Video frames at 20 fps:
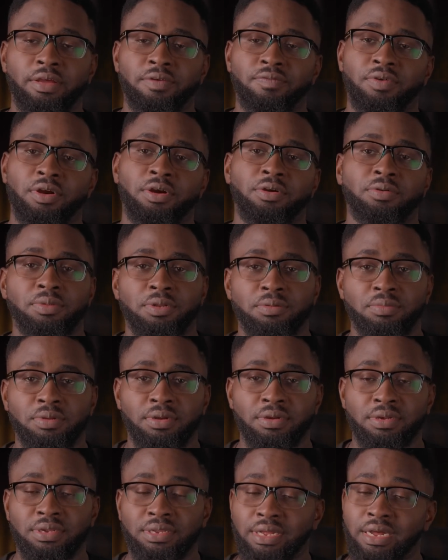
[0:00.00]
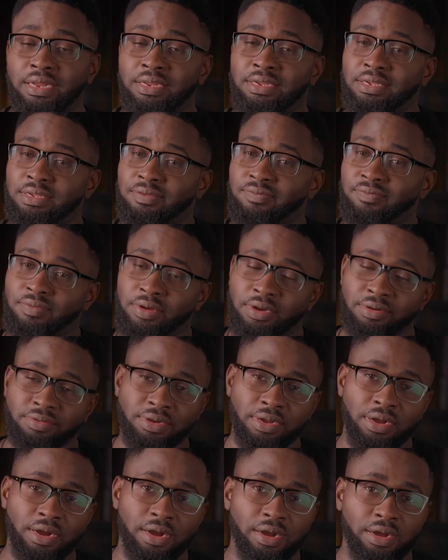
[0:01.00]
environment because that is very
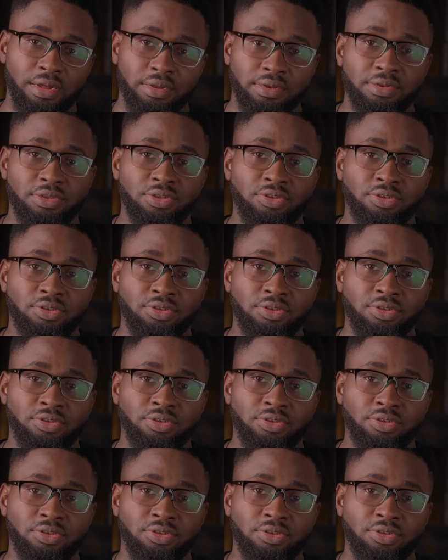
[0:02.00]
hard